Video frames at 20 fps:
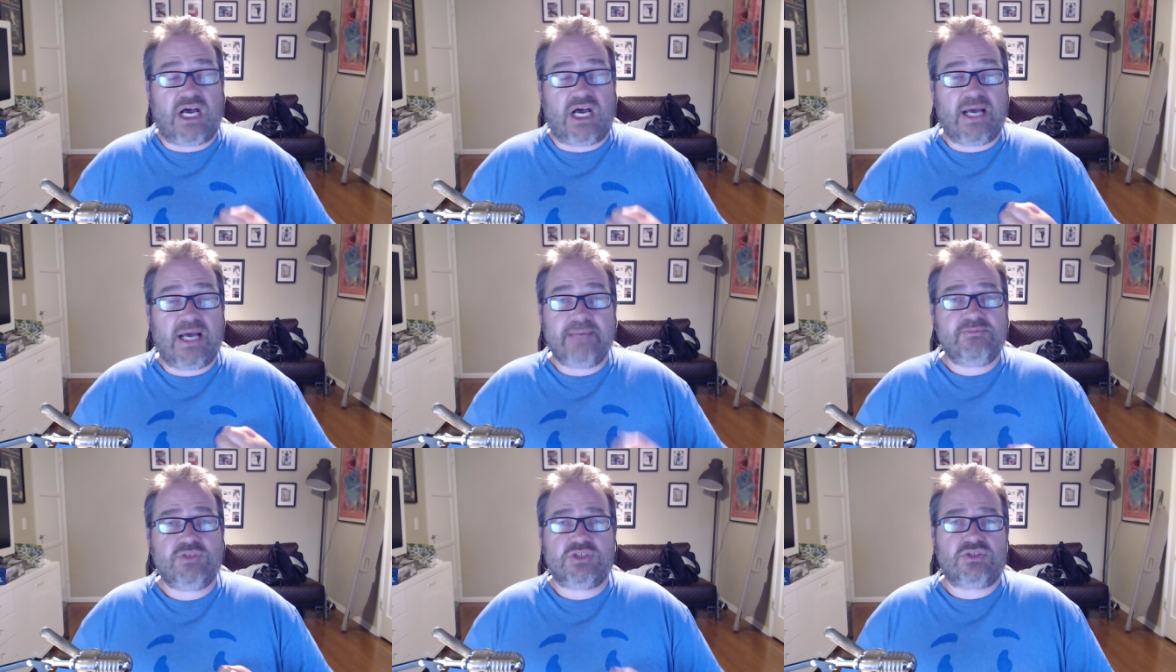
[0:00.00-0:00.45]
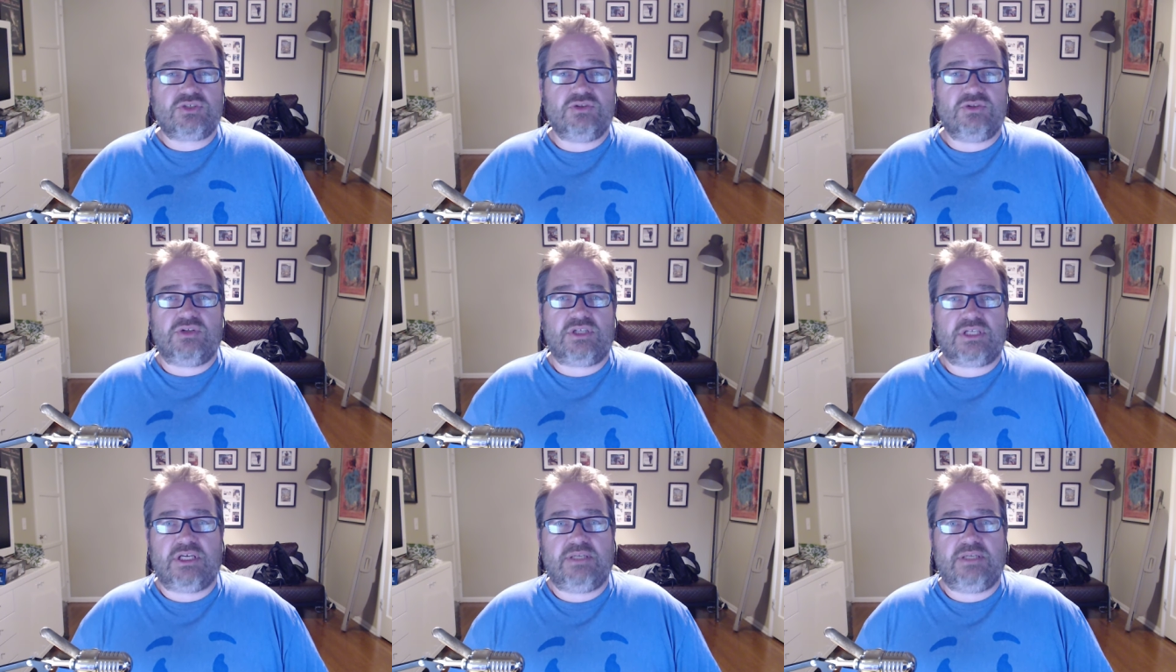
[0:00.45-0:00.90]
I'm just
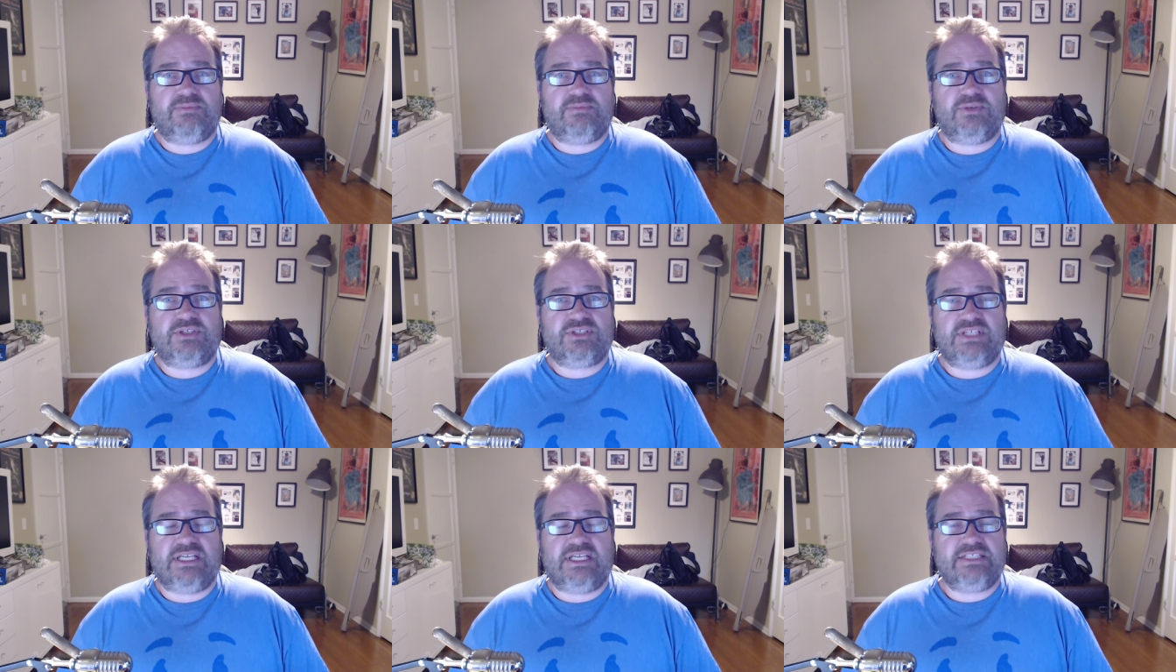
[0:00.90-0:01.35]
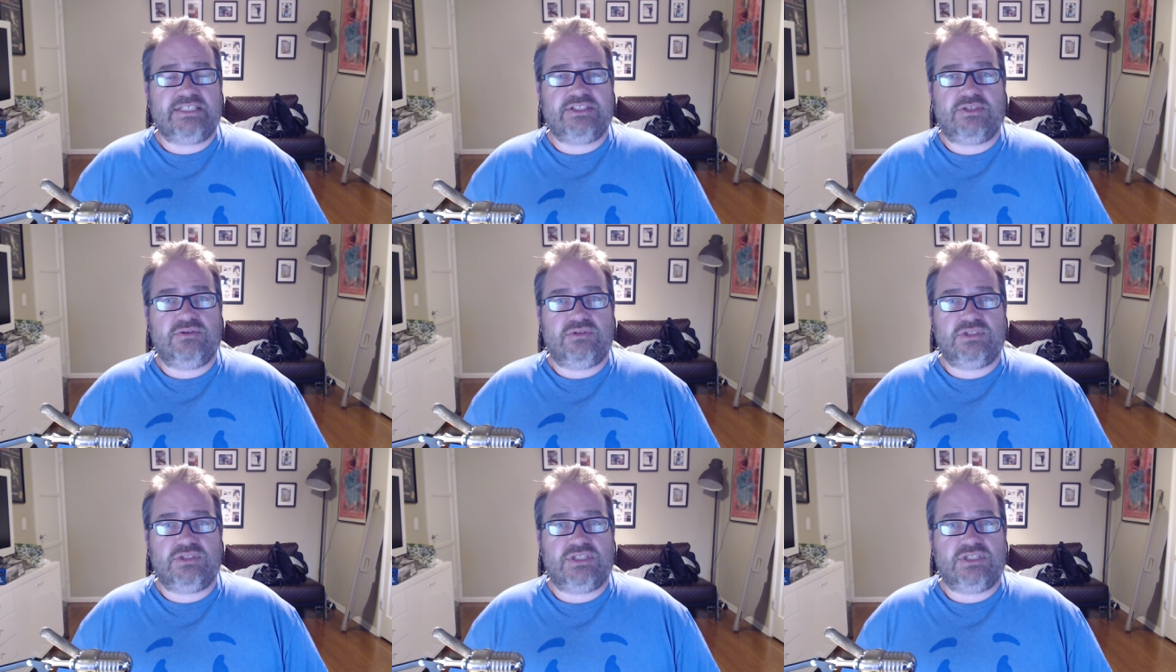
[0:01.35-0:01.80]
not the kind of
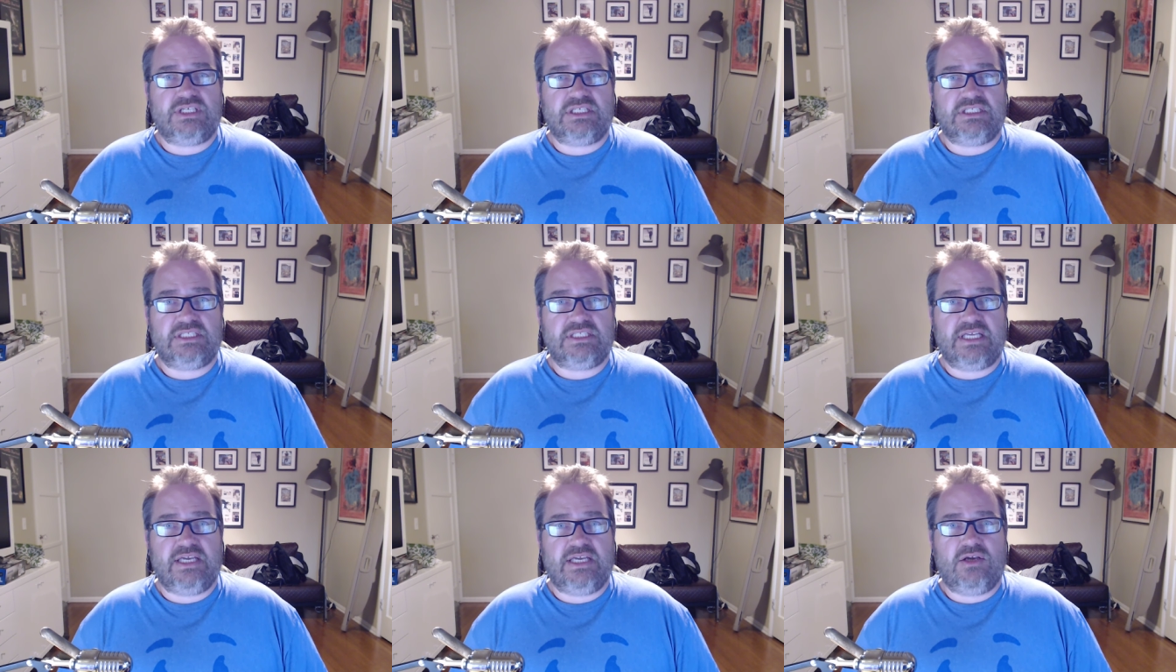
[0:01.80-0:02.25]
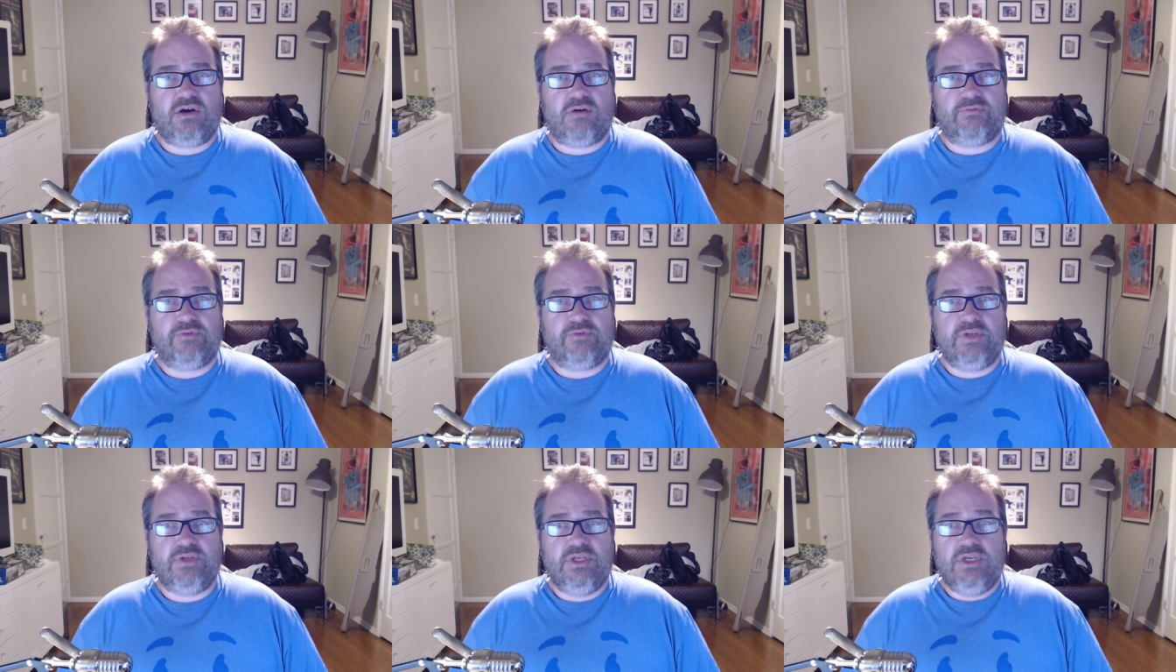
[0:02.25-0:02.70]
personality who can take a day
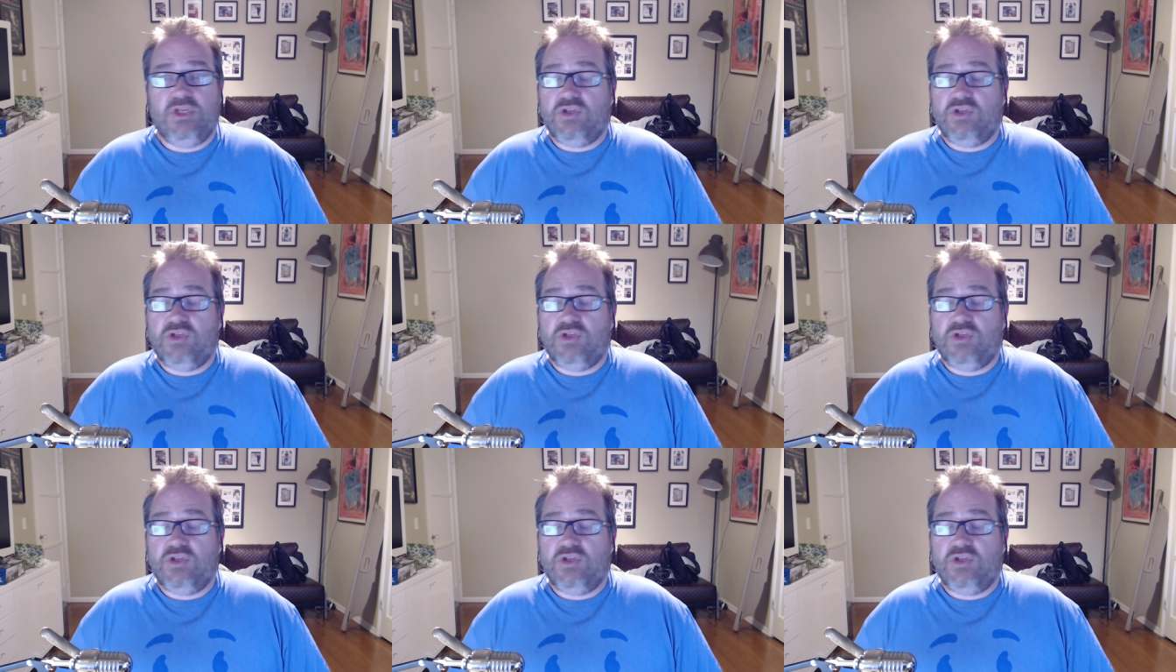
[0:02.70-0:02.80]
off.